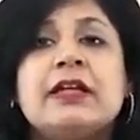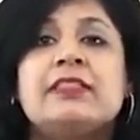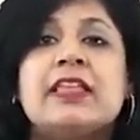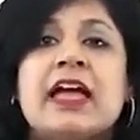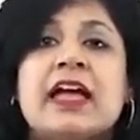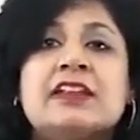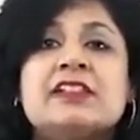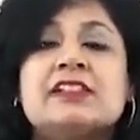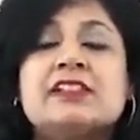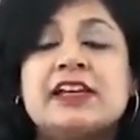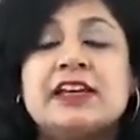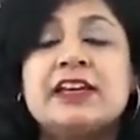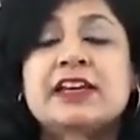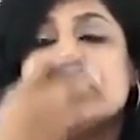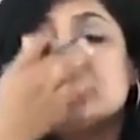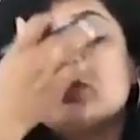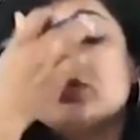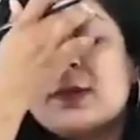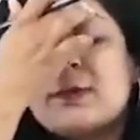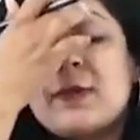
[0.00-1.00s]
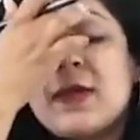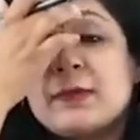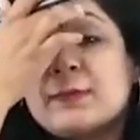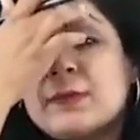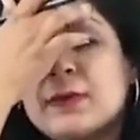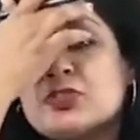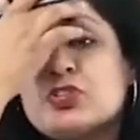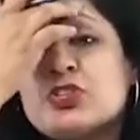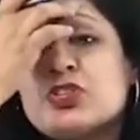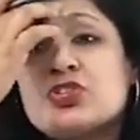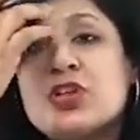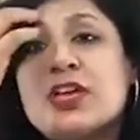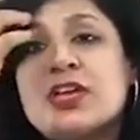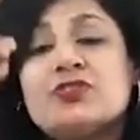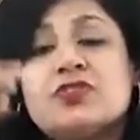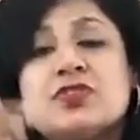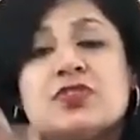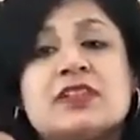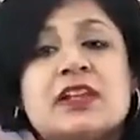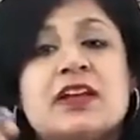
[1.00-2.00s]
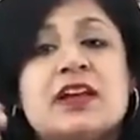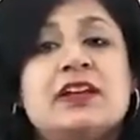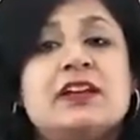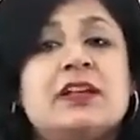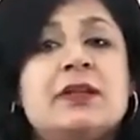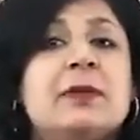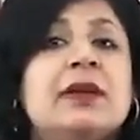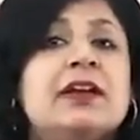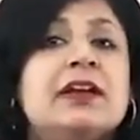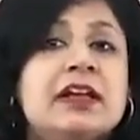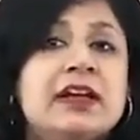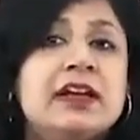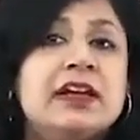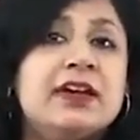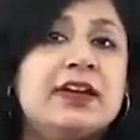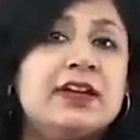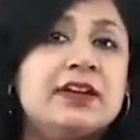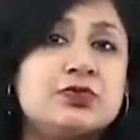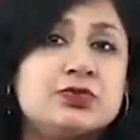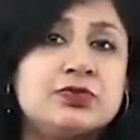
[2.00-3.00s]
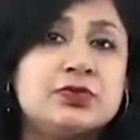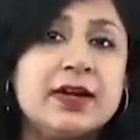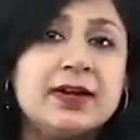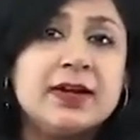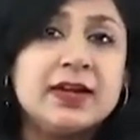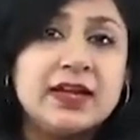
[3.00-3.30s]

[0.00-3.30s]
that is leading to the back pressure changes and ultimately leading to the